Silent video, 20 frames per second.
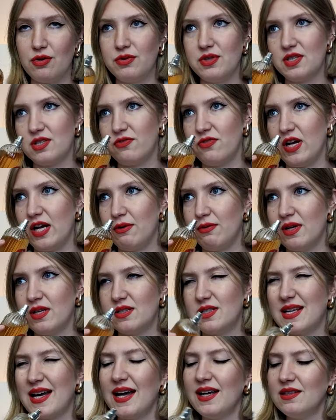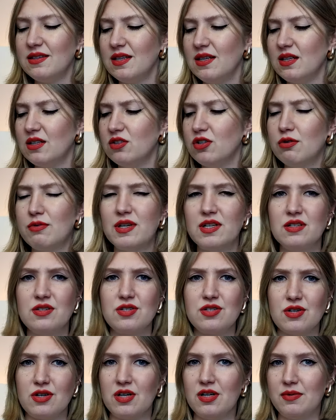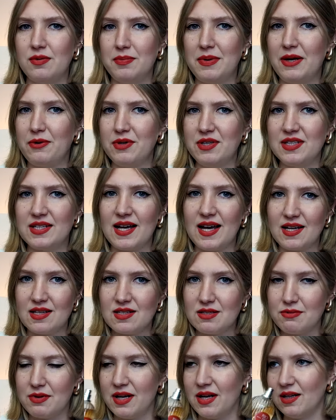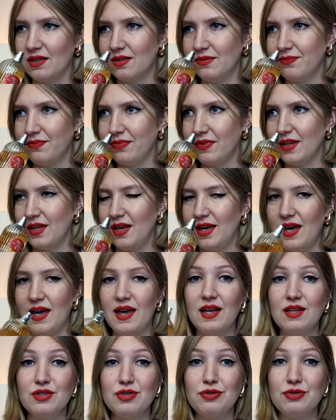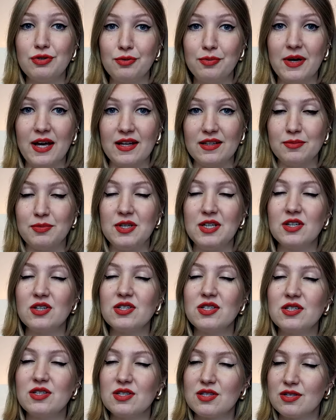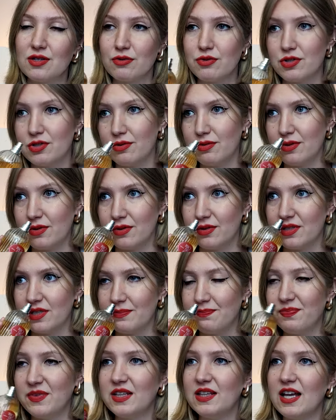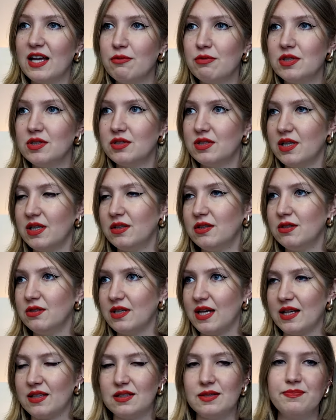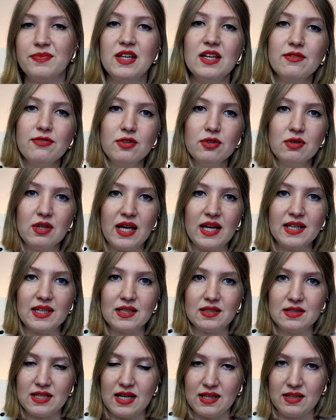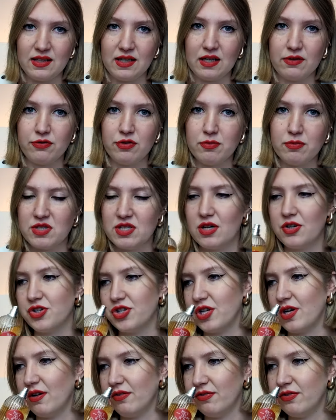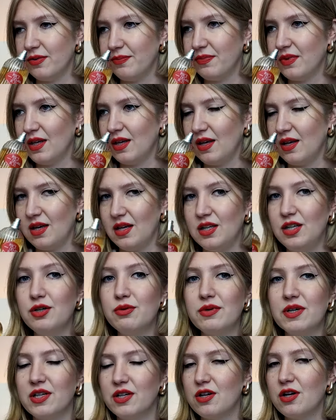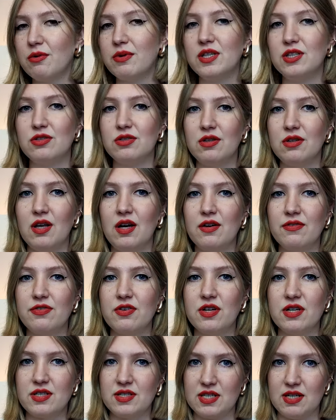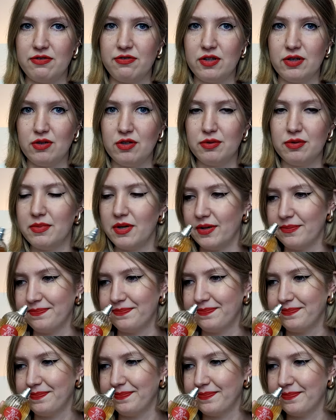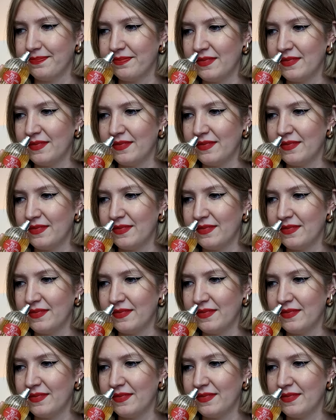know this fragrance. I think no one is talking about it as well, and too bad, because it's so, so good. And I will tell you that if you like Italica from Zerzhov, you are going to love Saffran Gourmand.